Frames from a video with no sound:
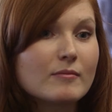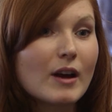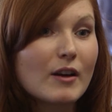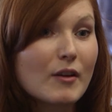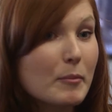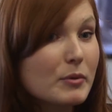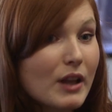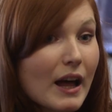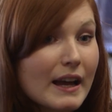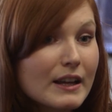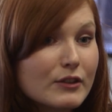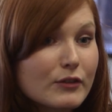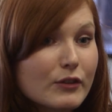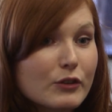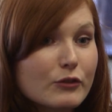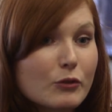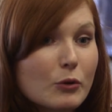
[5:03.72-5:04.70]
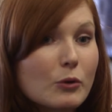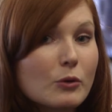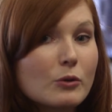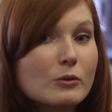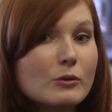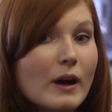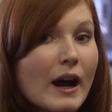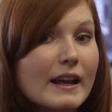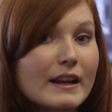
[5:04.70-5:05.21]
applied for the
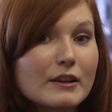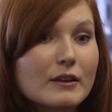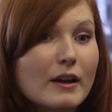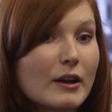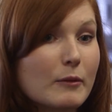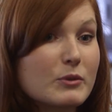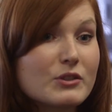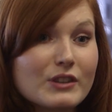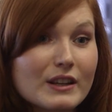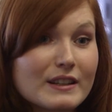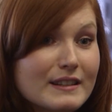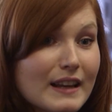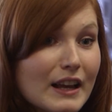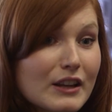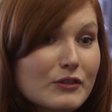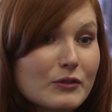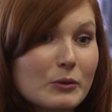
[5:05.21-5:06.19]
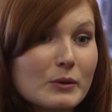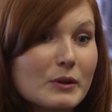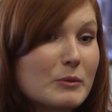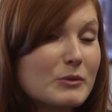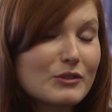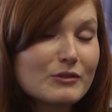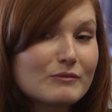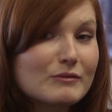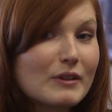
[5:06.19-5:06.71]
role and I was successful, and it
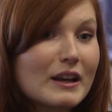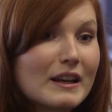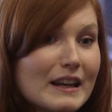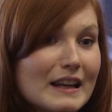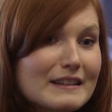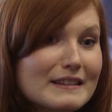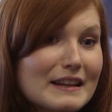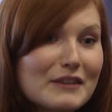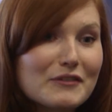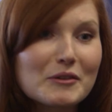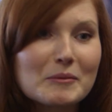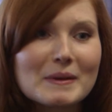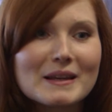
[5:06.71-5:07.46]
was a great day for